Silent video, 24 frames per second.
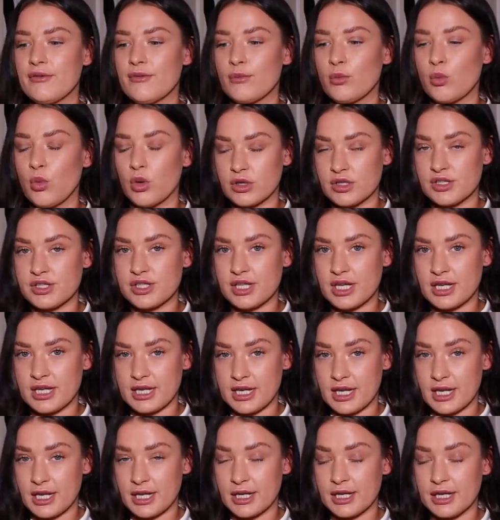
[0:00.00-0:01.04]
once a
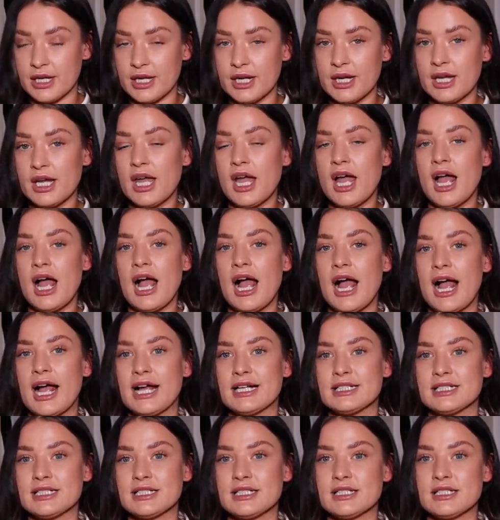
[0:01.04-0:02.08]
year,
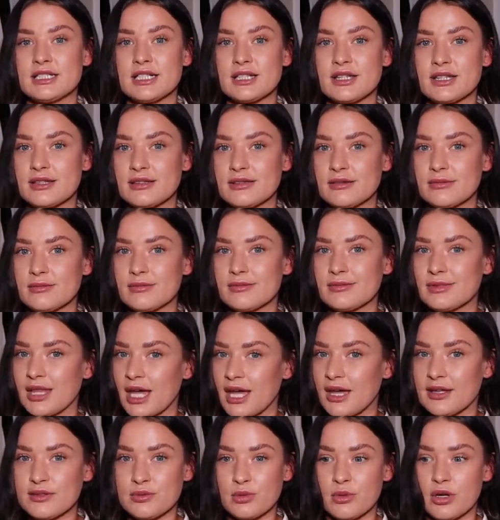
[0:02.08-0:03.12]
and
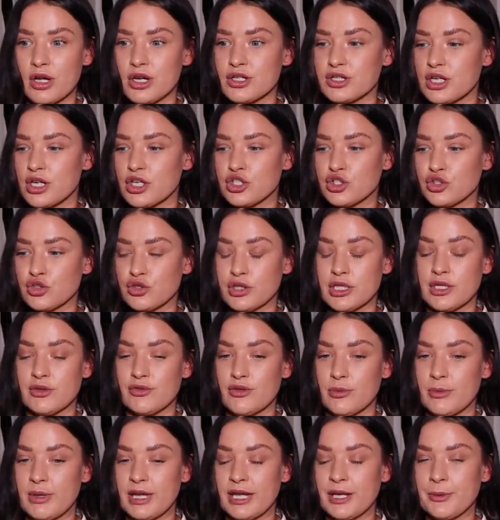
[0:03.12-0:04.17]
that has worked a treat
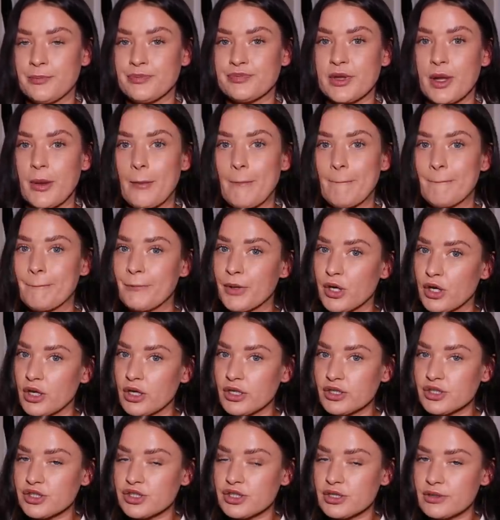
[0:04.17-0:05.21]
for me.
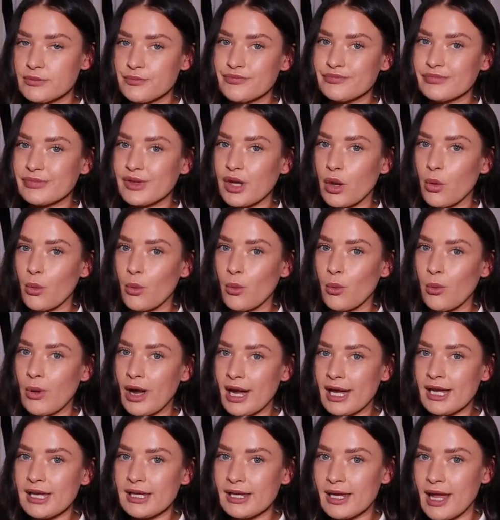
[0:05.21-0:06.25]
But
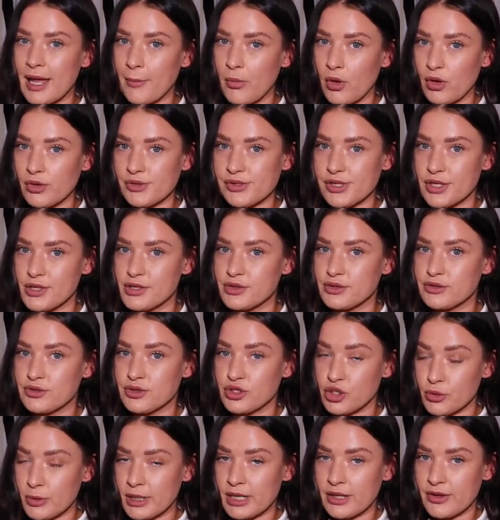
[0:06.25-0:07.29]
while I'm also
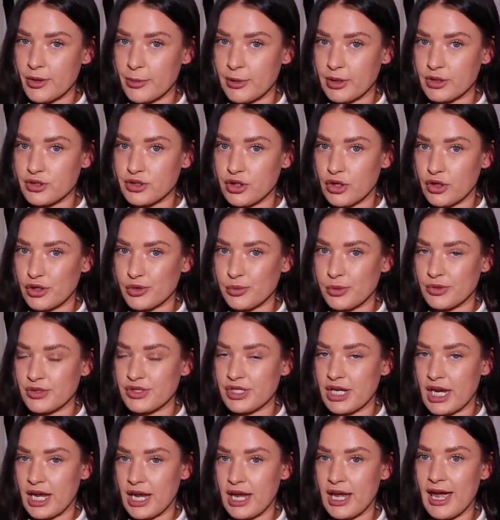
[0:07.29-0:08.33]
doing the Botox once
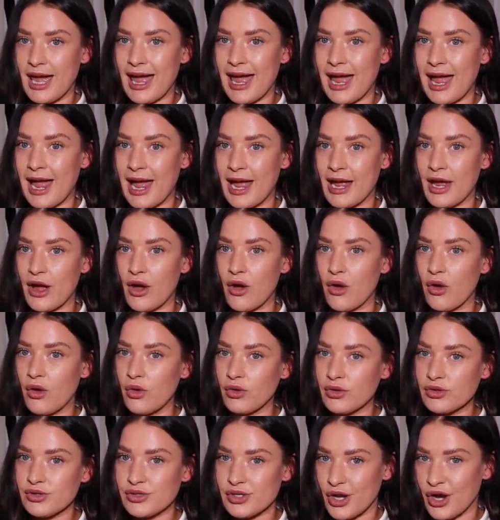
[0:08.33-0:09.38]
a year, I
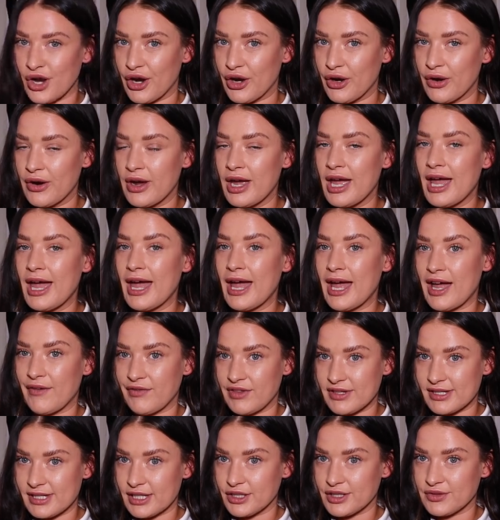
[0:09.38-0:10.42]
also have
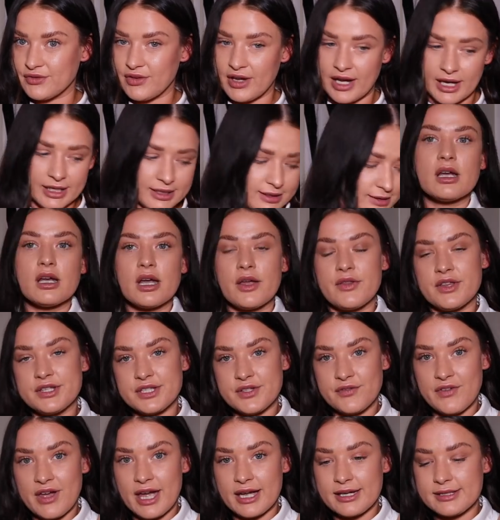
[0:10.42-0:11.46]
this little device, and this
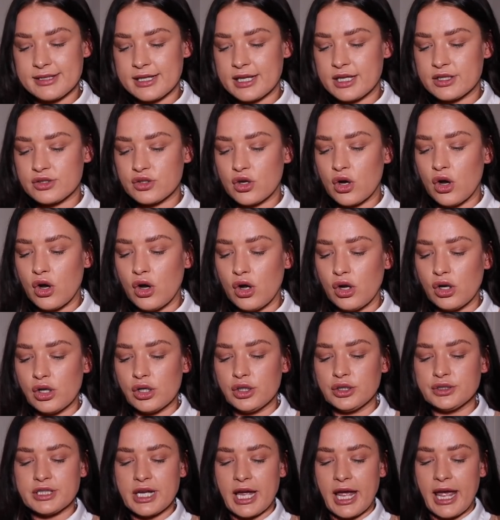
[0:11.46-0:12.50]
device is
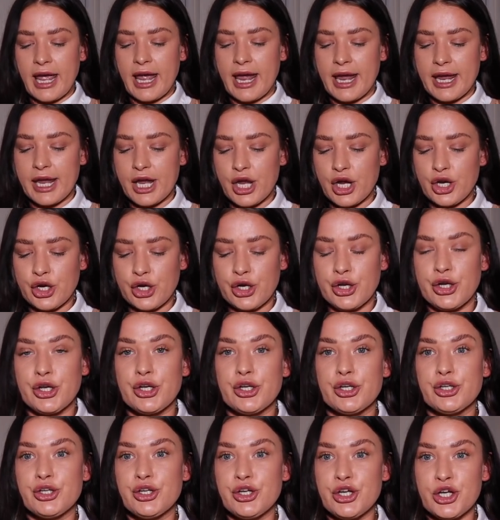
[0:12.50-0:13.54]
called a
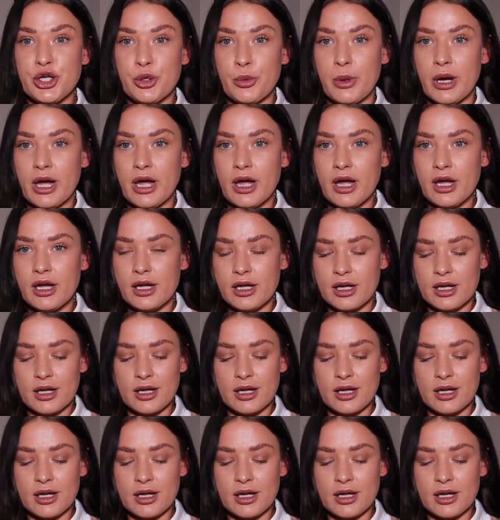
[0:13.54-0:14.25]
NEWA,